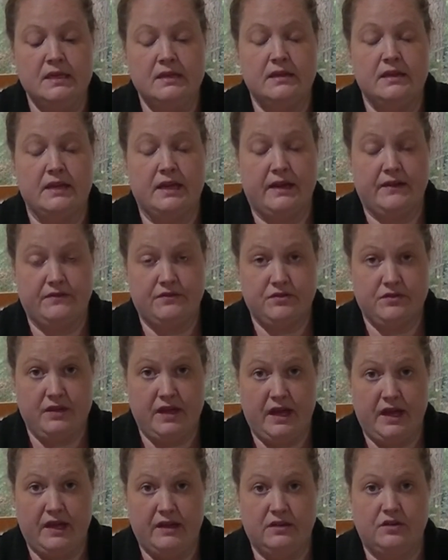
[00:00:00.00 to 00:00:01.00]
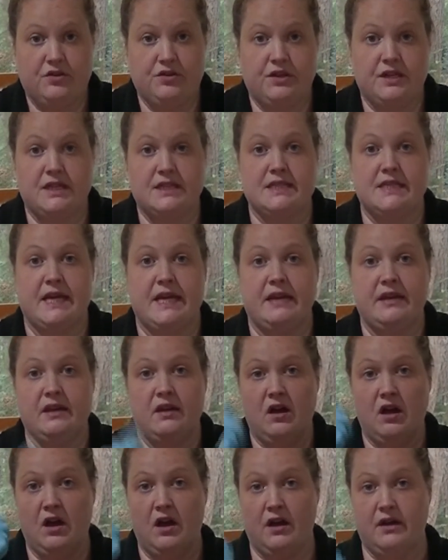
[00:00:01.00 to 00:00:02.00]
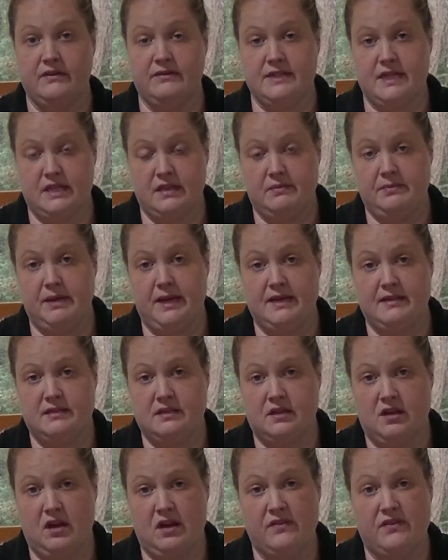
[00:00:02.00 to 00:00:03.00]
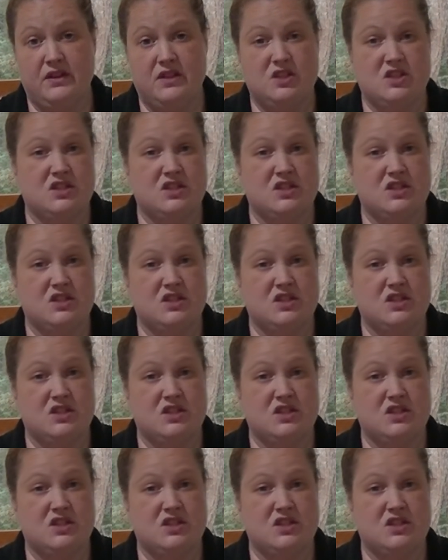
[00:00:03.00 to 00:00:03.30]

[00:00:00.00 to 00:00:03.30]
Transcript: Then after that, you're gonna take it off, take the plastic off, and